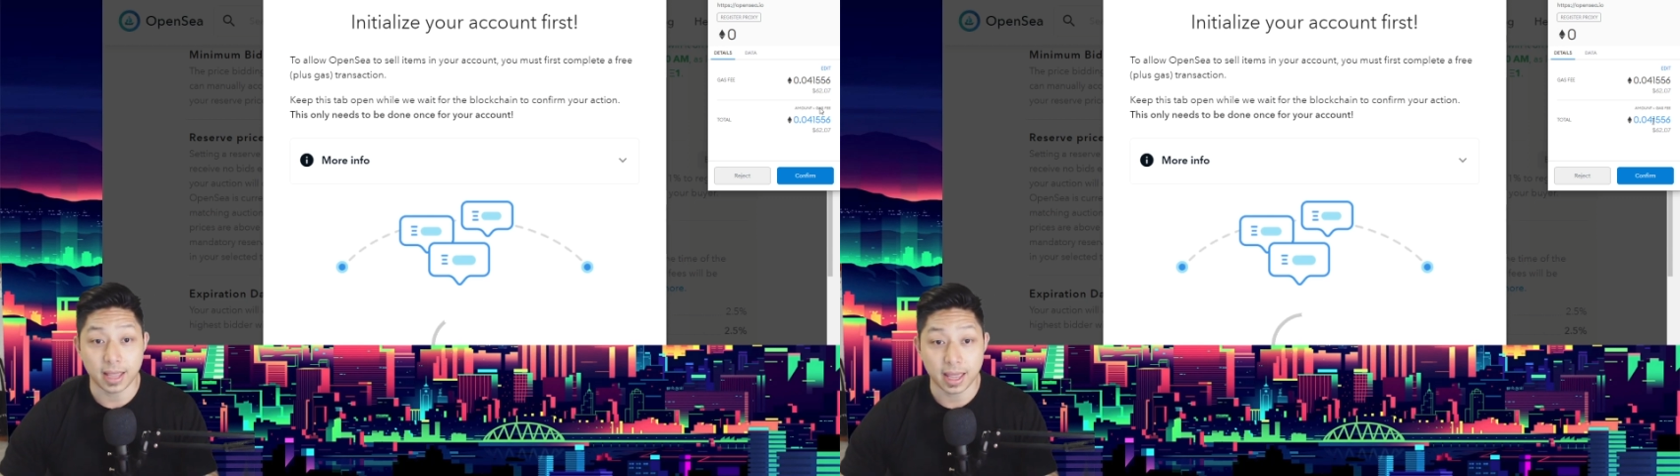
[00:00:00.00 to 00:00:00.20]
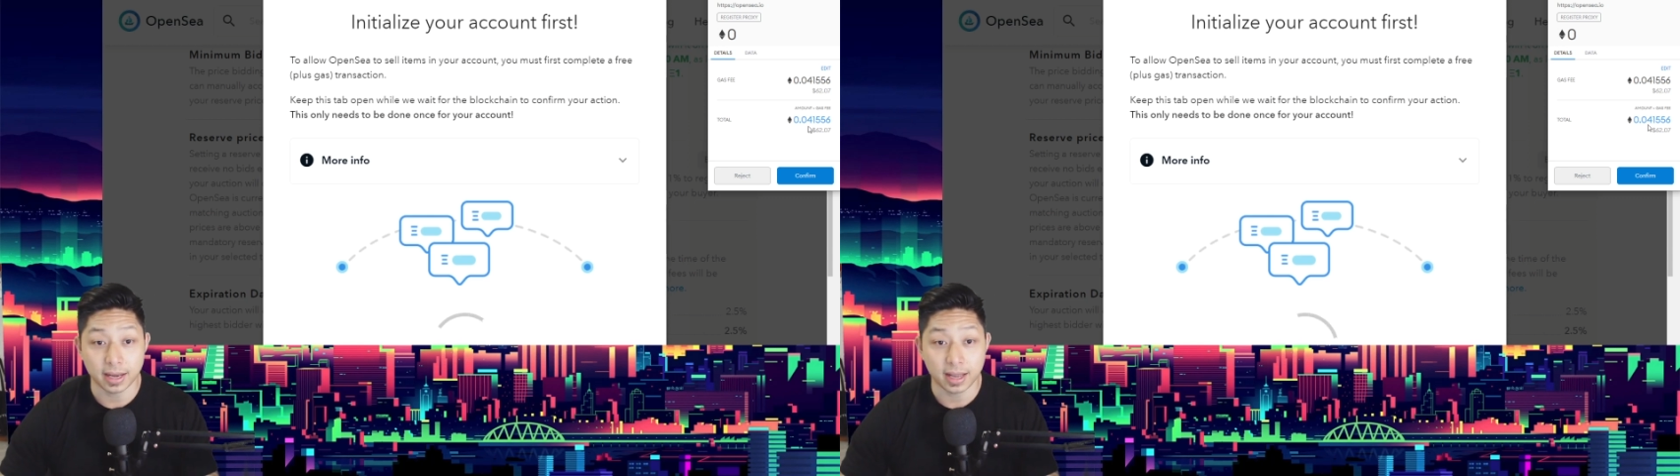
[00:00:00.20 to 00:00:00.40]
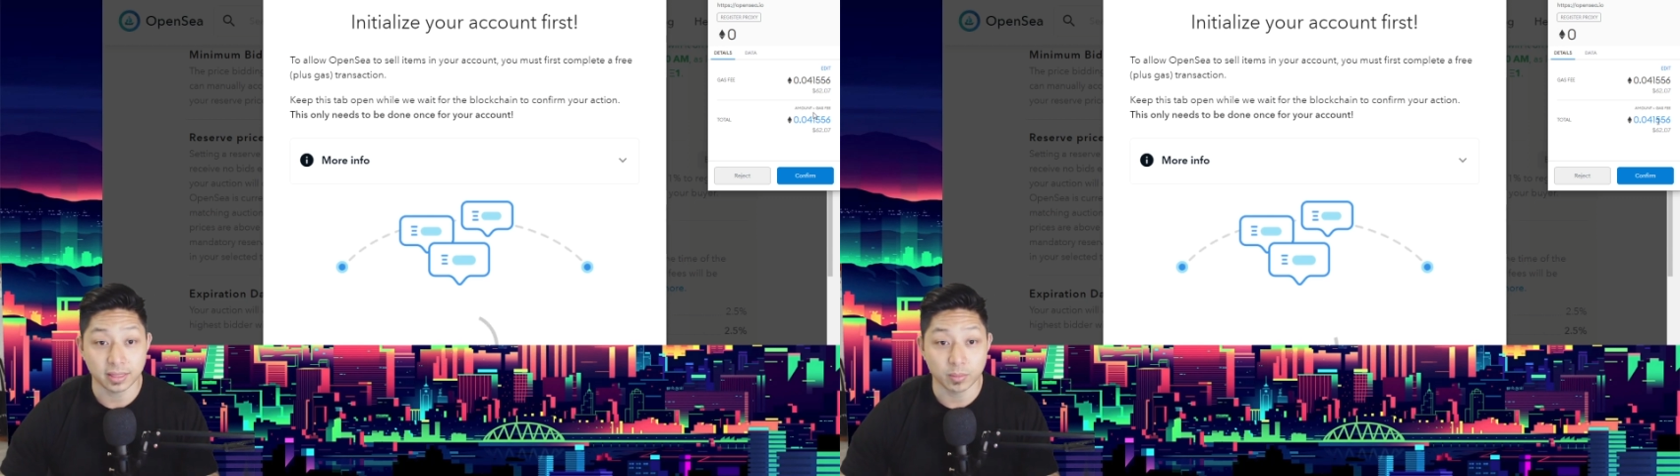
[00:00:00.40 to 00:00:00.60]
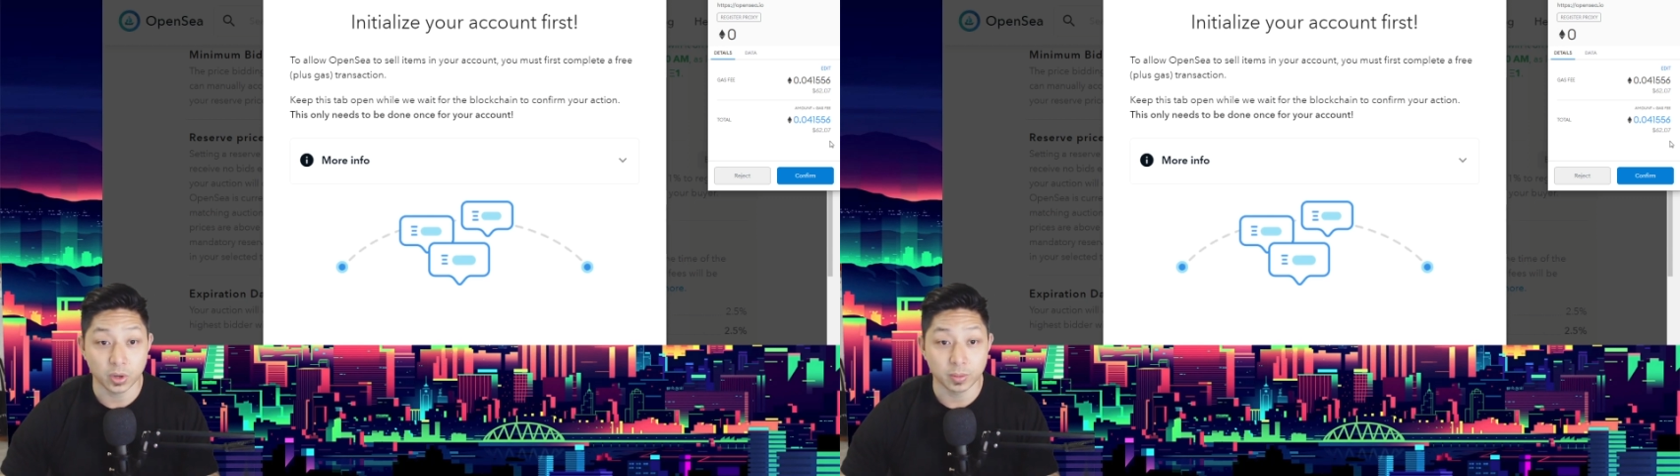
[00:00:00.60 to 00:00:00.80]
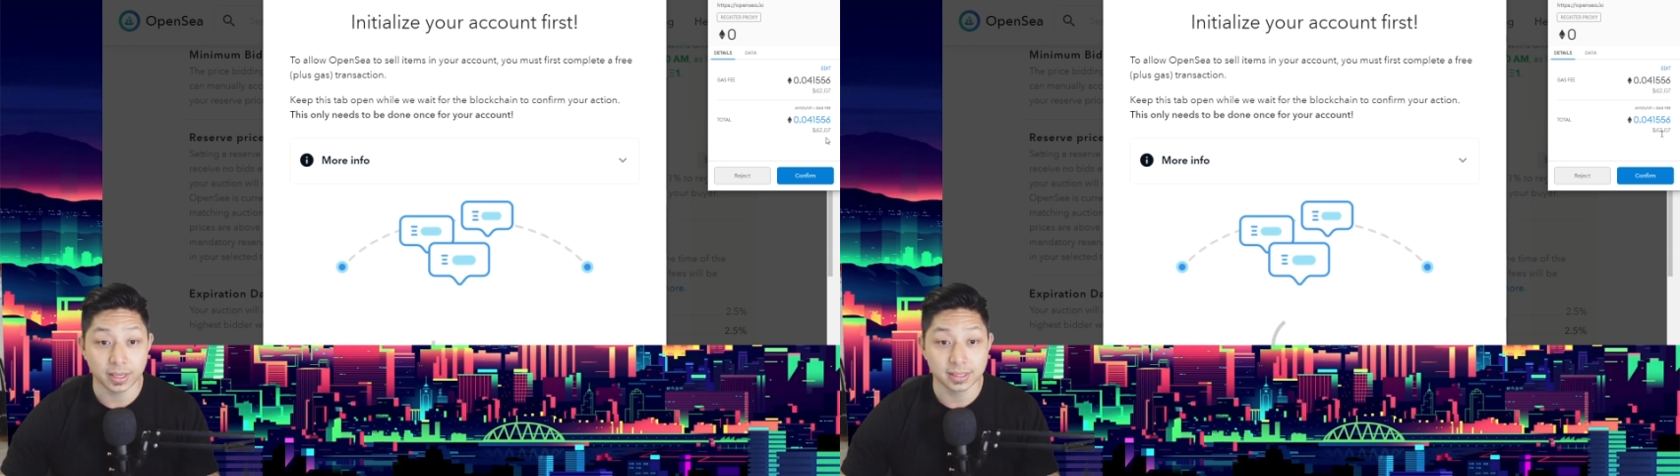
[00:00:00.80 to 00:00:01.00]
And at the
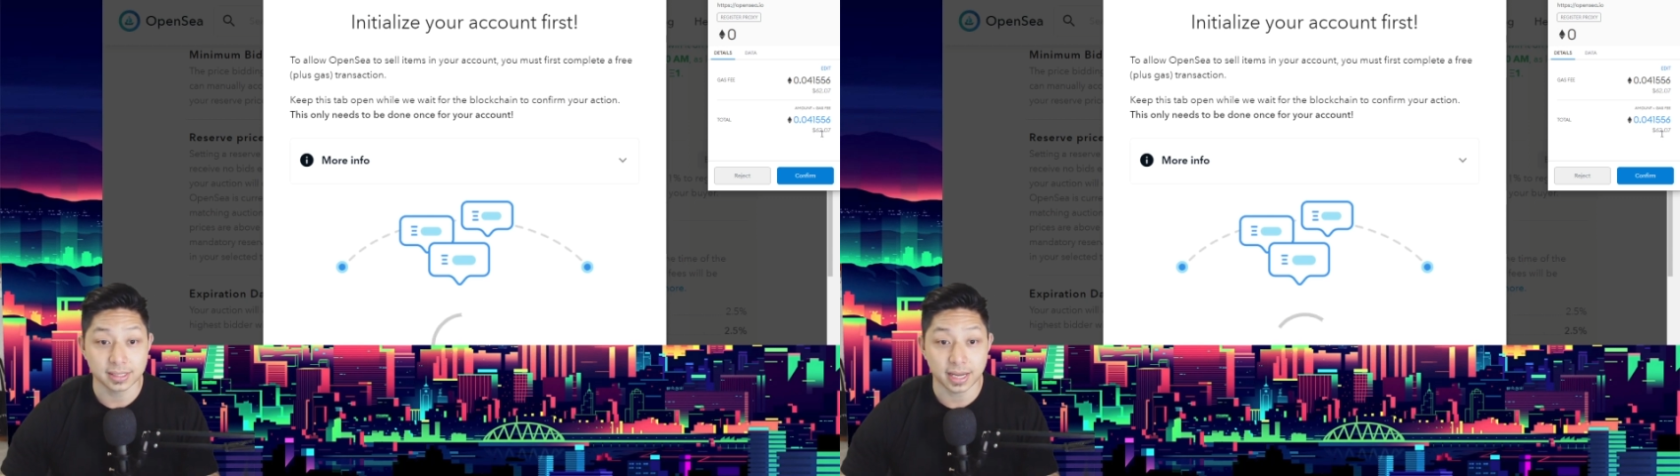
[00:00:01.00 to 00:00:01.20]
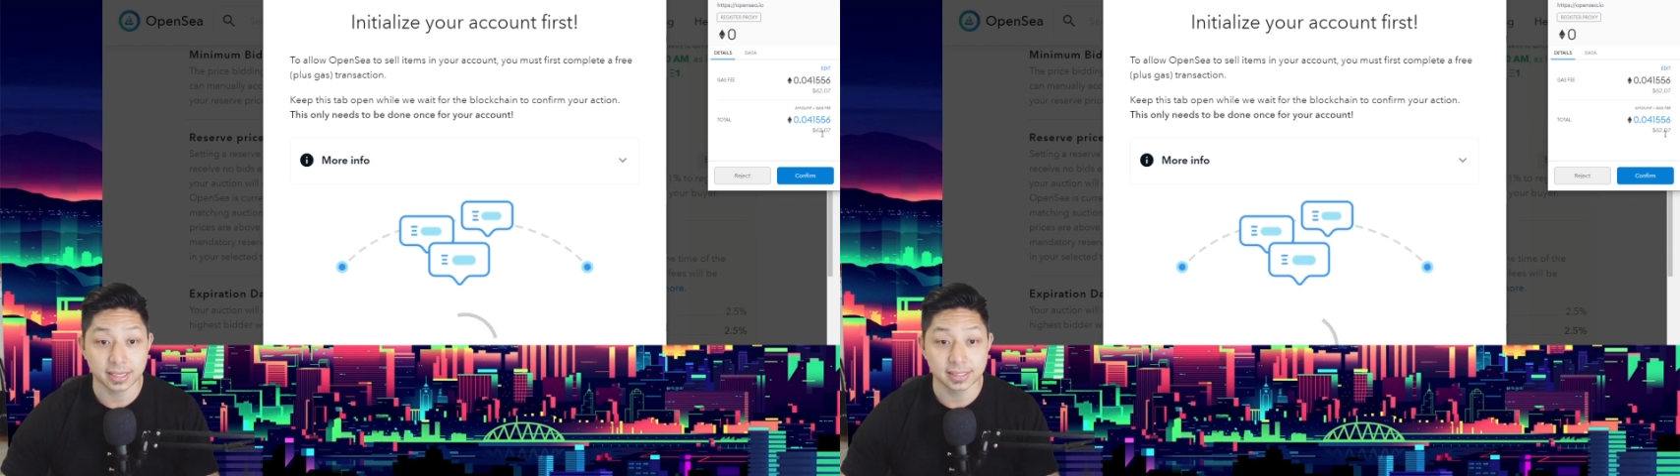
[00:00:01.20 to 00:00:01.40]
moment it's saying